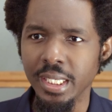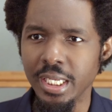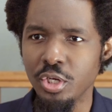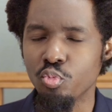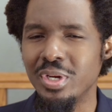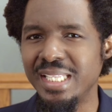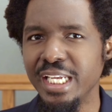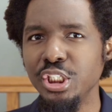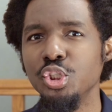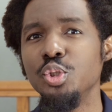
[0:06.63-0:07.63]
in
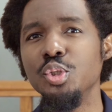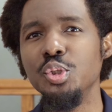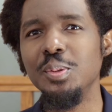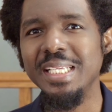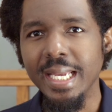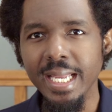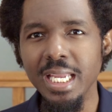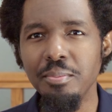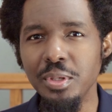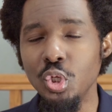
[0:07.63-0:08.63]
relation to the
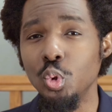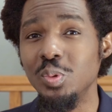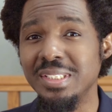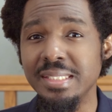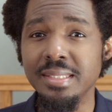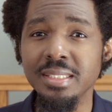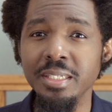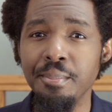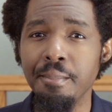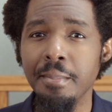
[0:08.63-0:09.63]
ABO
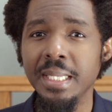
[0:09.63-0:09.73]
system.